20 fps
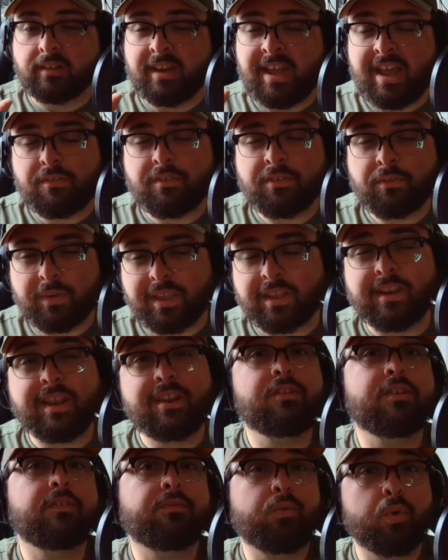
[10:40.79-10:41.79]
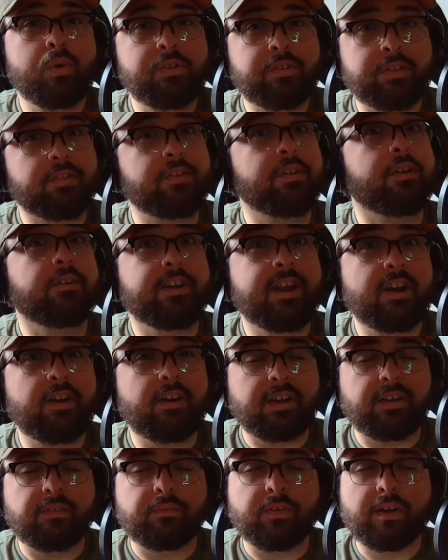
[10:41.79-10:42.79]
Now, as we continue to forge this little
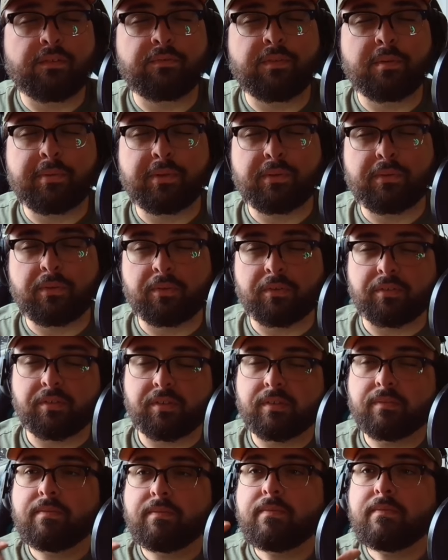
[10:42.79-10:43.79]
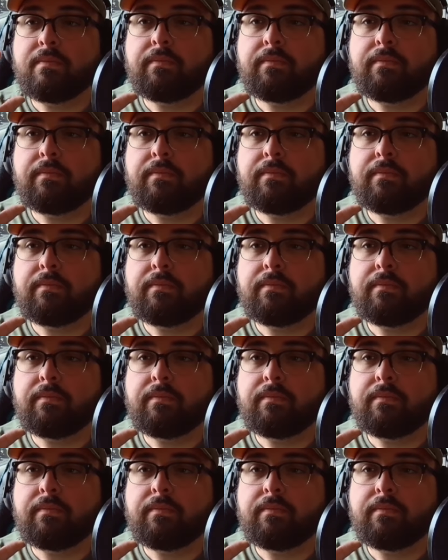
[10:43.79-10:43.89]
narrative of the bulls,